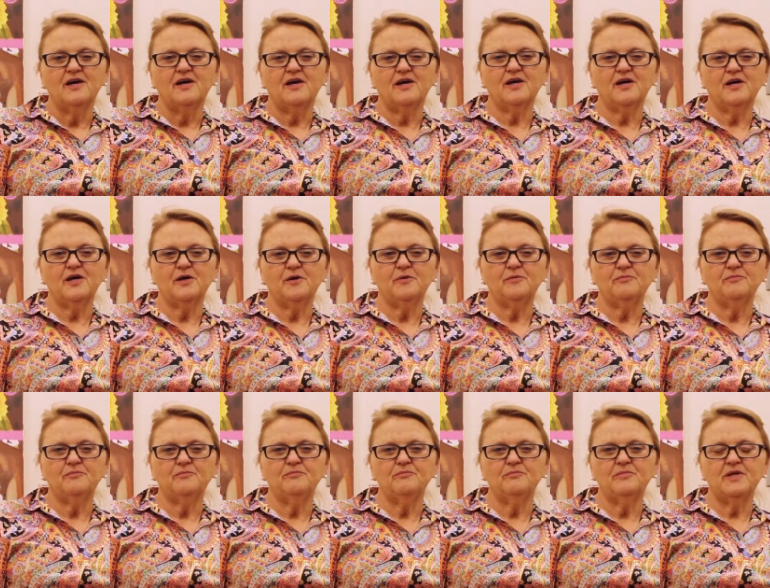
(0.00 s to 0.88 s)

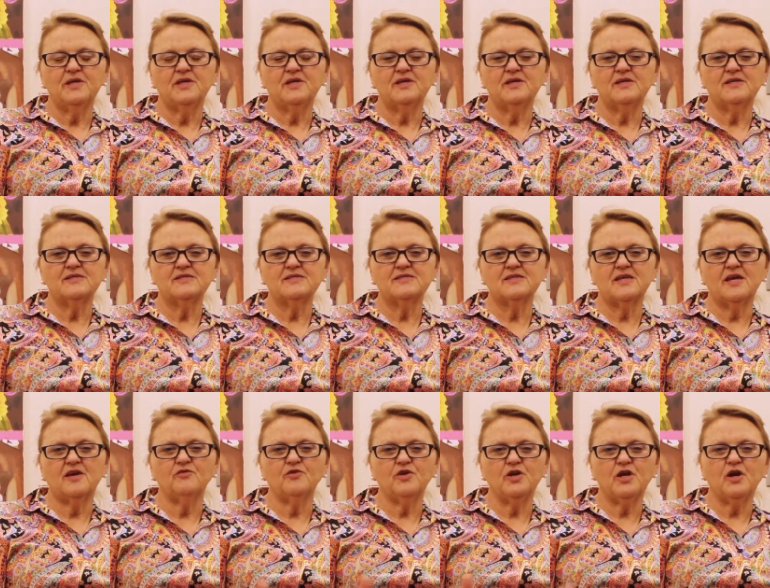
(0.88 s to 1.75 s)
um, because
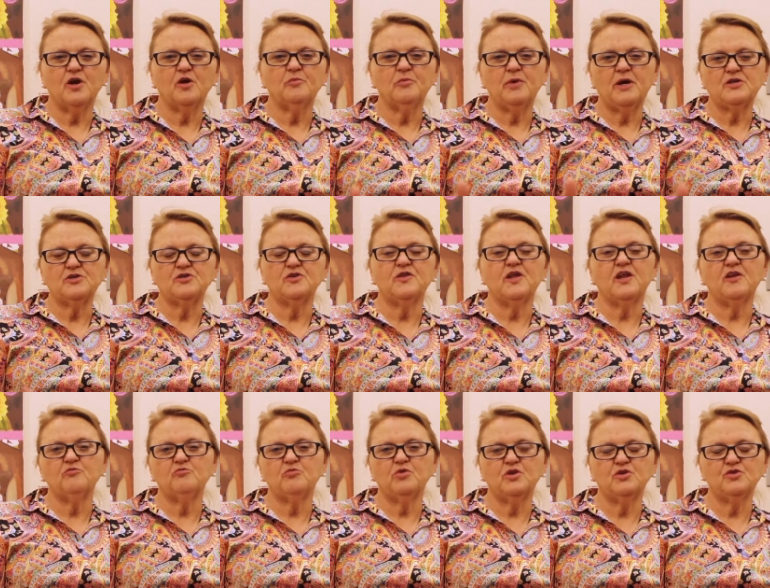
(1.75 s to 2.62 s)
every chiropractor
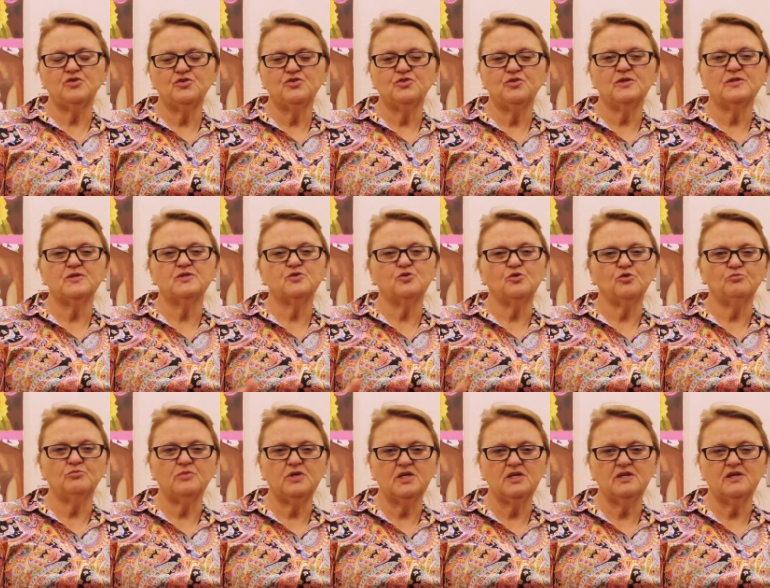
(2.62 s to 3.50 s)
that I've been to has
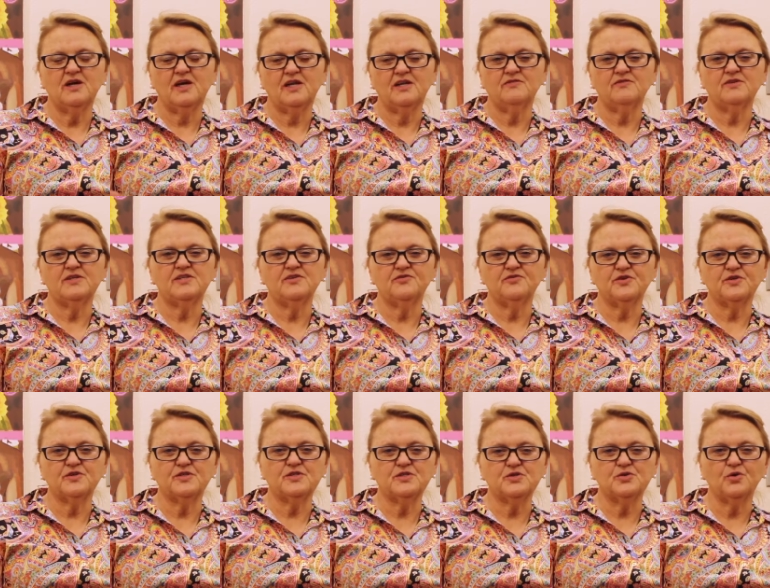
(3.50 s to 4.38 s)
told me kind of a
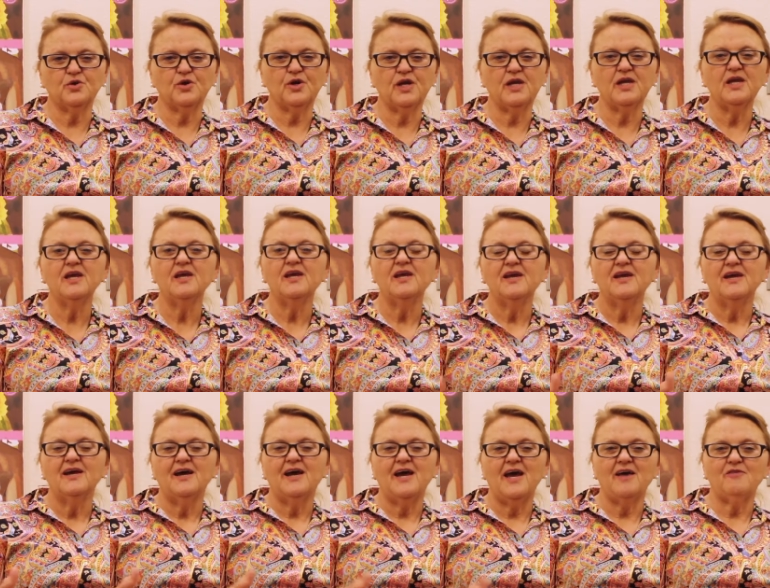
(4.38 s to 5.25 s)
different story.
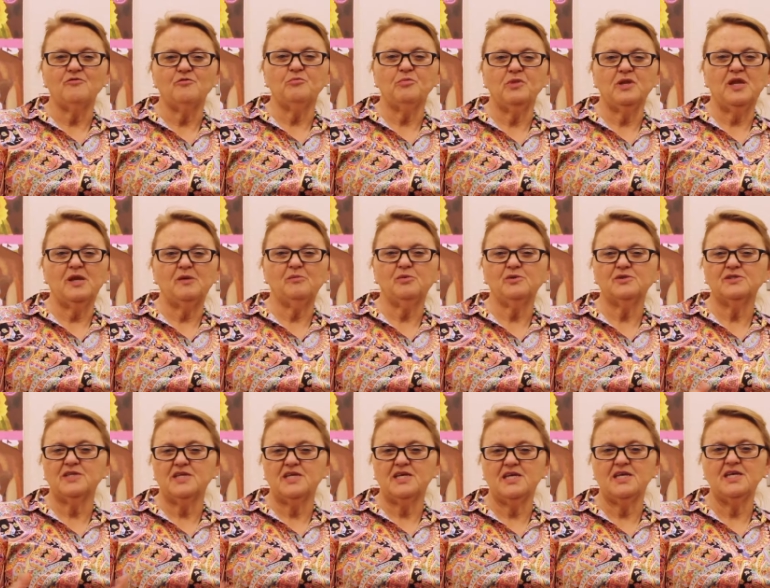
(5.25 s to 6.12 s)
I haven't been
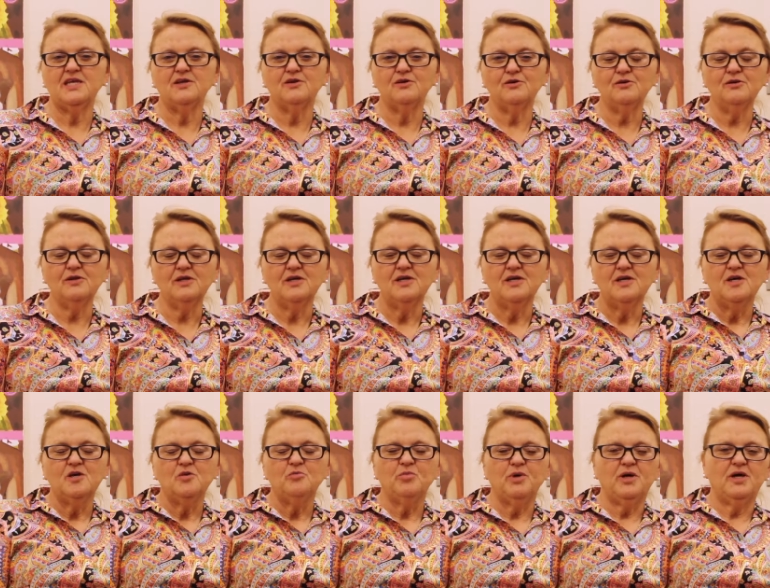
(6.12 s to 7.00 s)
able to heal,
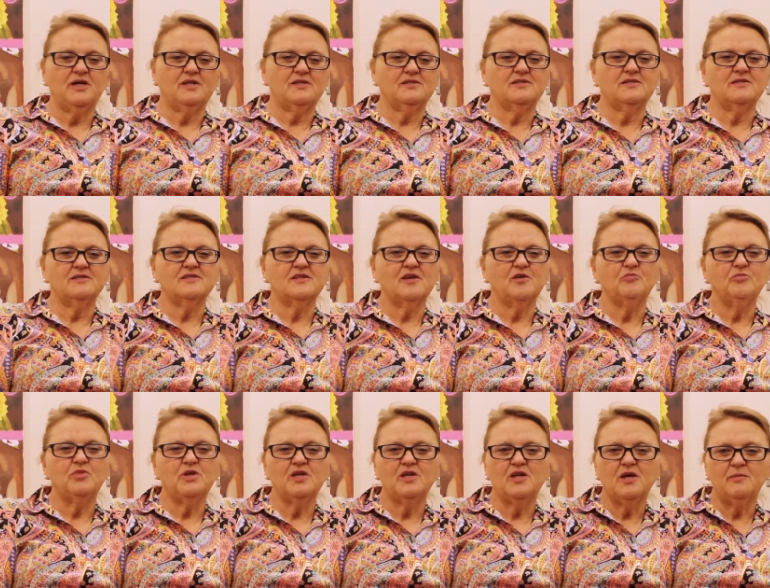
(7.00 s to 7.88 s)
but since
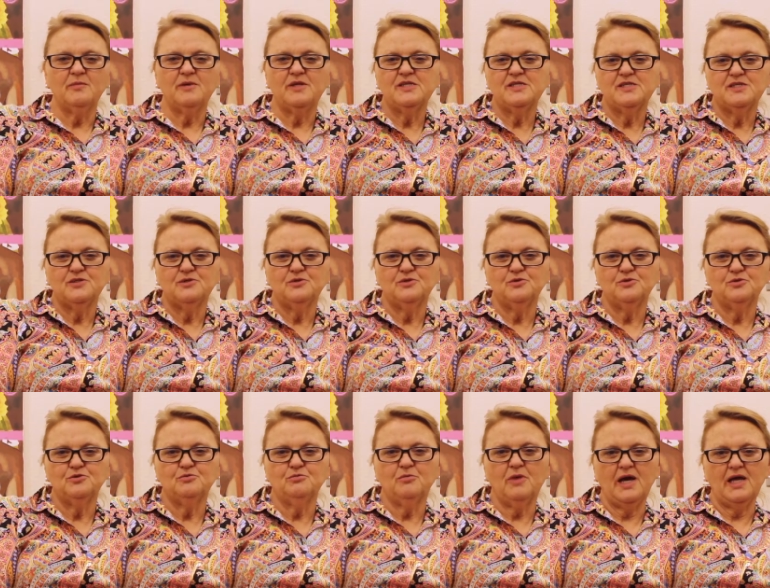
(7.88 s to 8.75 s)
I've been coming
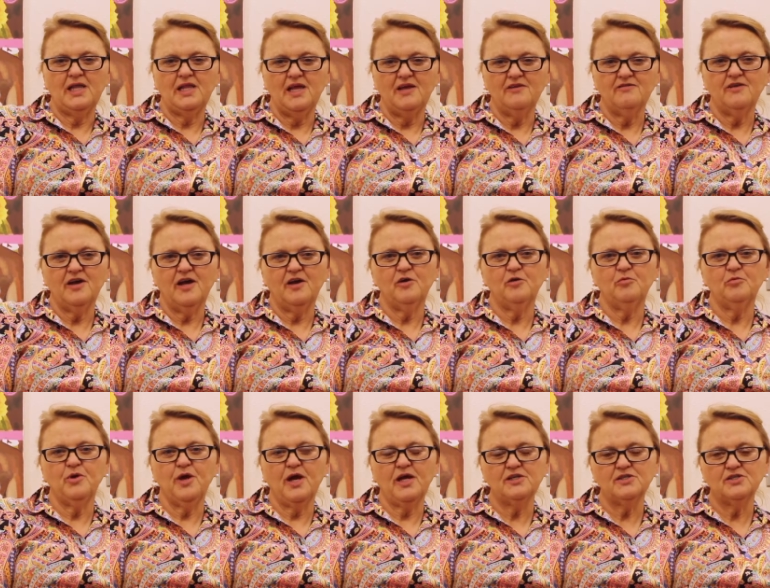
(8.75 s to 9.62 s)
to My Life
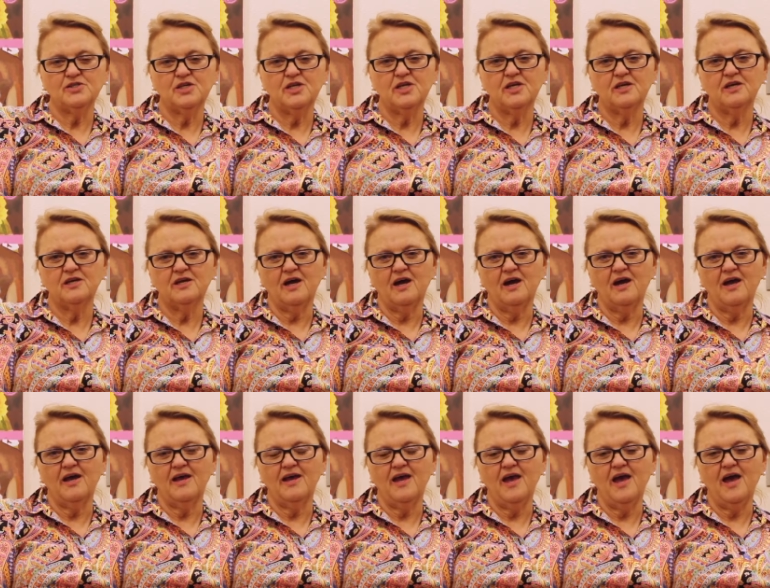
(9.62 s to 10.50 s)
Chiropractic,
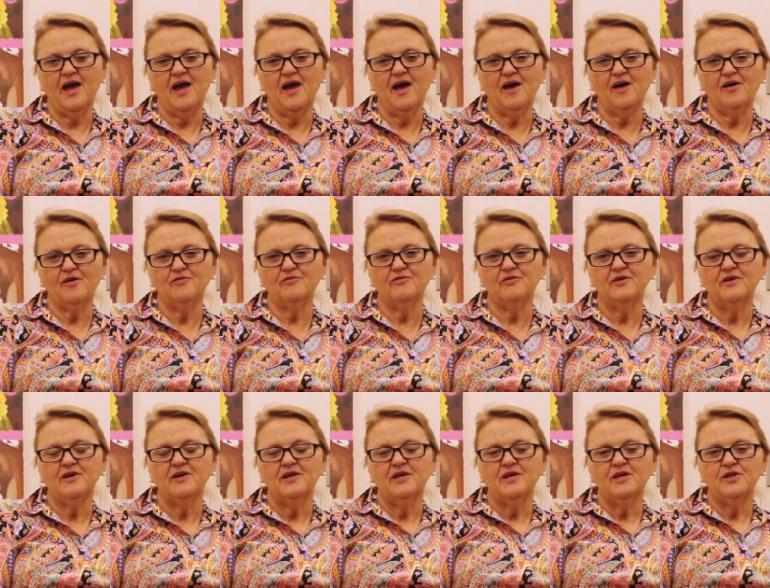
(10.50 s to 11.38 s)
I
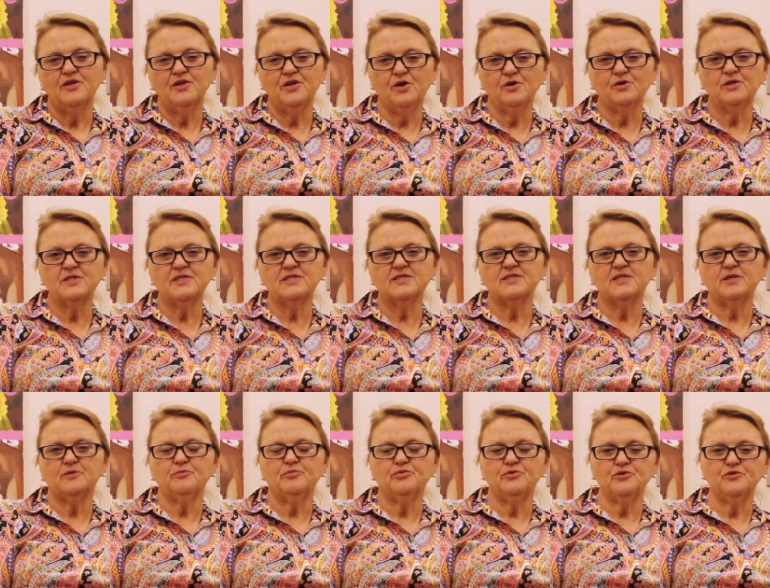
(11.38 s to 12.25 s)
have
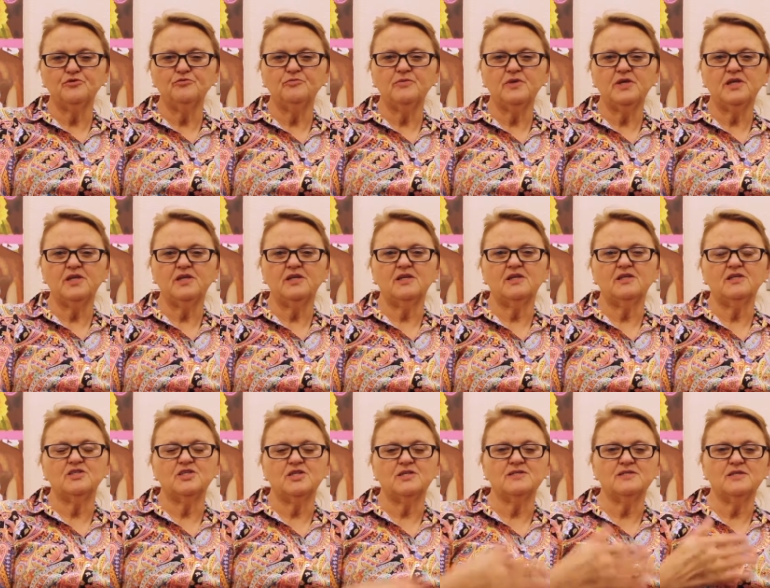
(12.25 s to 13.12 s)
noticed
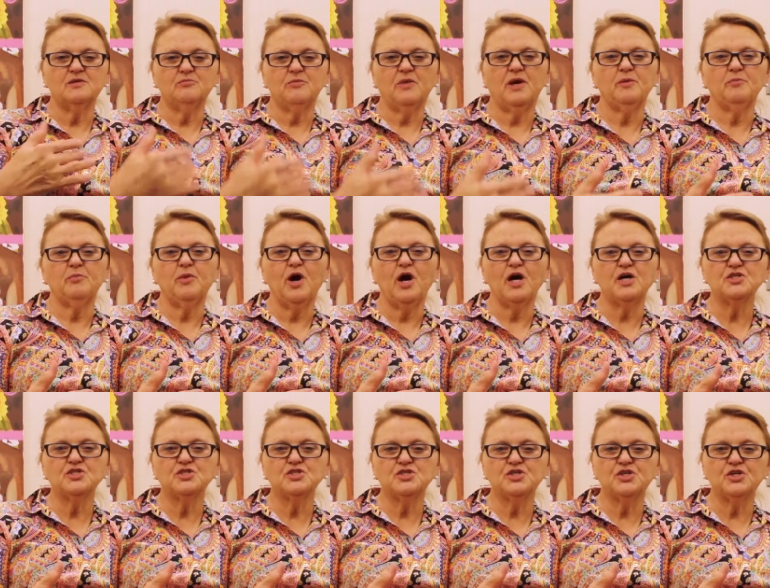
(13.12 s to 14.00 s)
improvement just in my
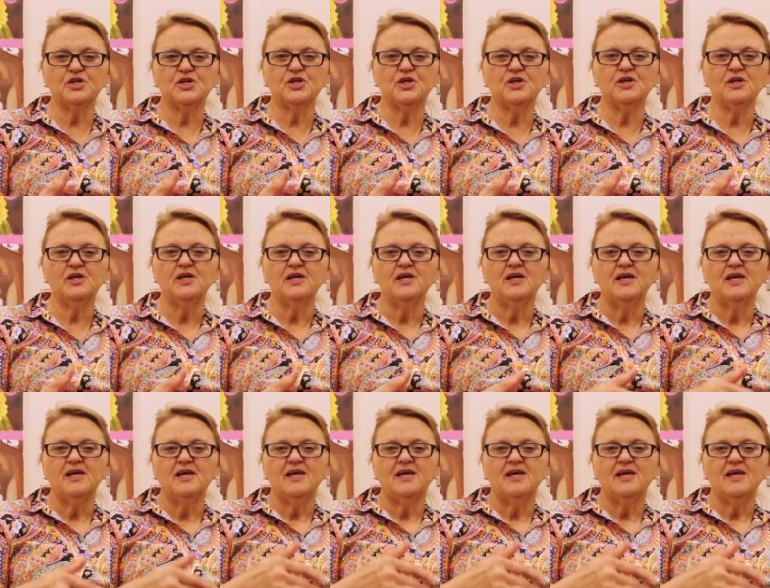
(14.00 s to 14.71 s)
posture